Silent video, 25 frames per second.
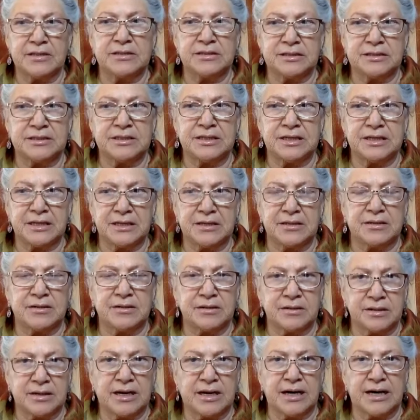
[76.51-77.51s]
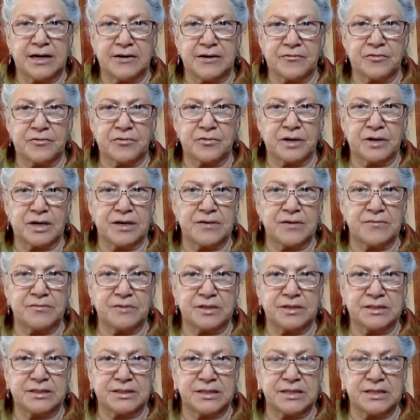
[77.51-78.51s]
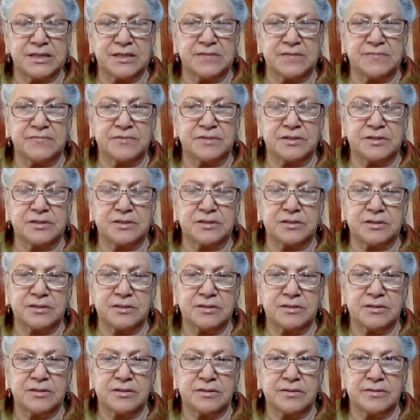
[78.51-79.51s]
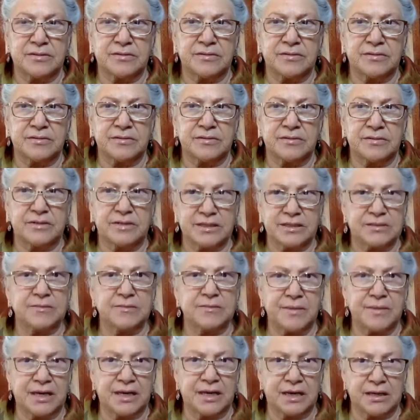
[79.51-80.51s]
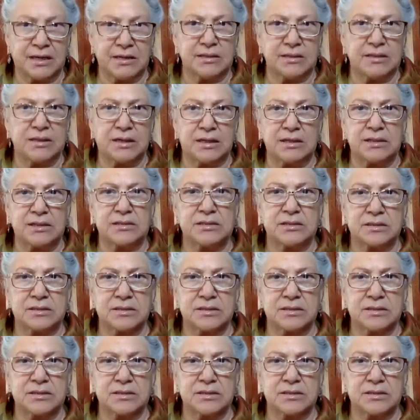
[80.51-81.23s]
did after I received this mandate